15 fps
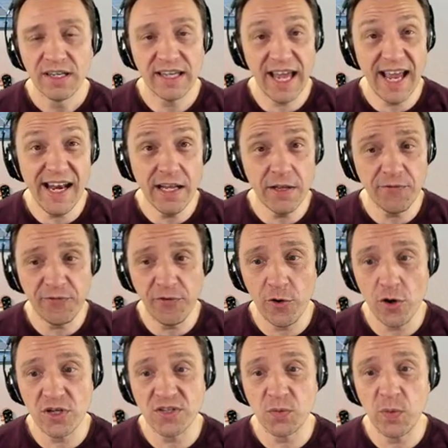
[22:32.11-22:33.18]
Getting the
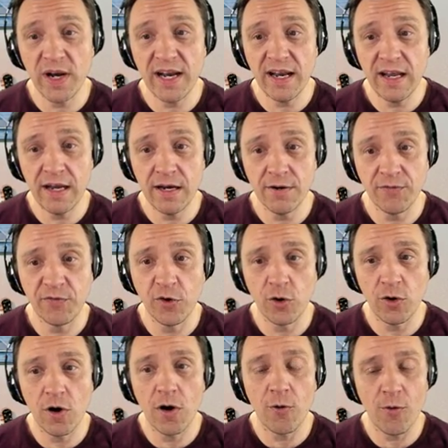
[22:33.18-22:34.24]
first win here
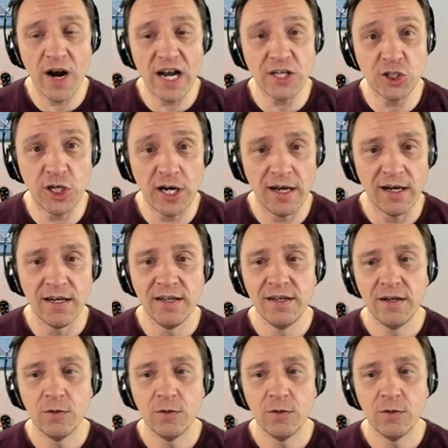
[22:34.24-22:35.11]
for Russia.